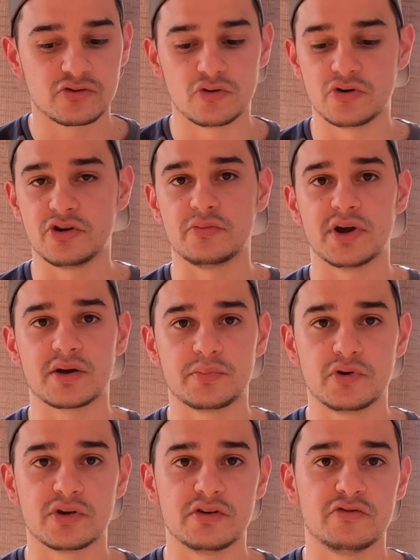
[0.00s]
or on your
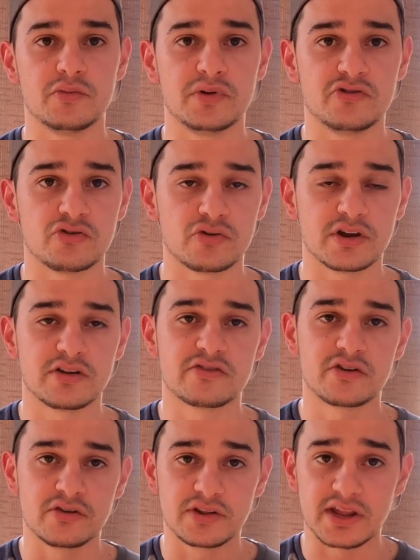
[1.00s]
MacBook if you're busy on it.
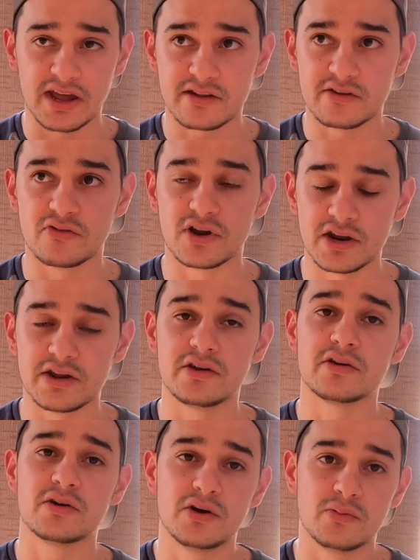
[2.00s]
So that really,
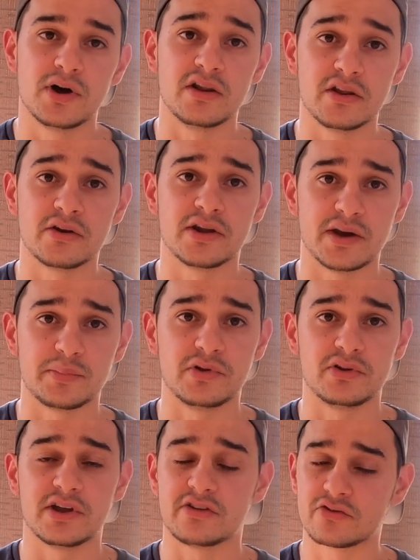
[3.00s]
well done, Apple.
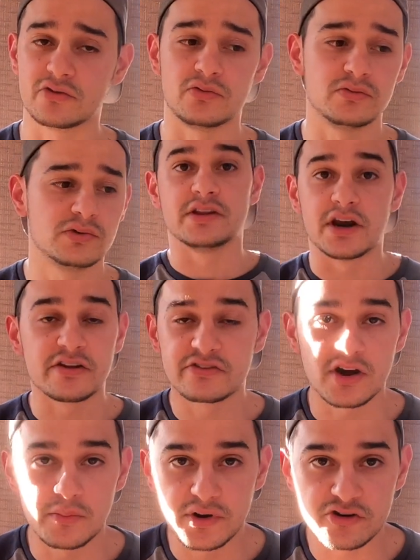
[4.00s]
That's cool. There is
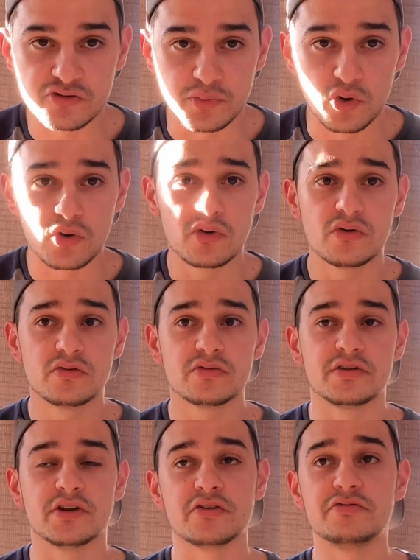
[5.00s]
so much more,
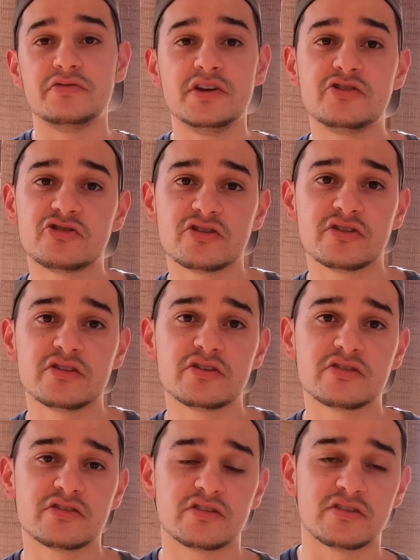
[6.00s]

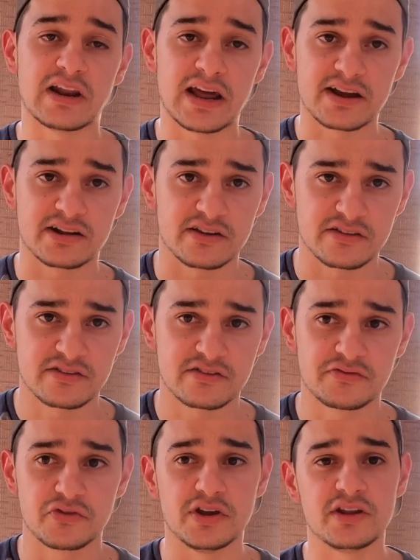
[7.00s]
features like this.
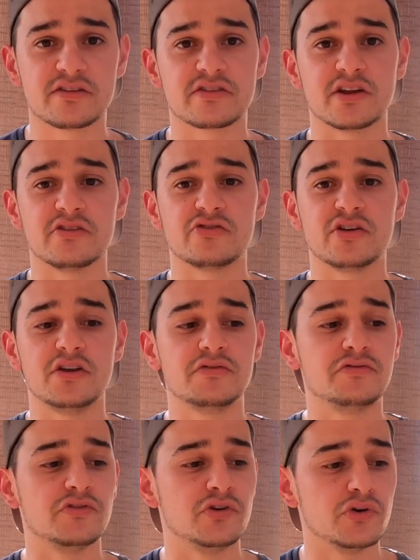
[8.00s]
For instance,
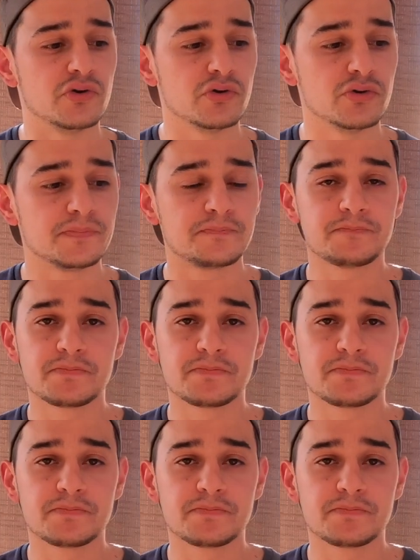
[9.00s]
if you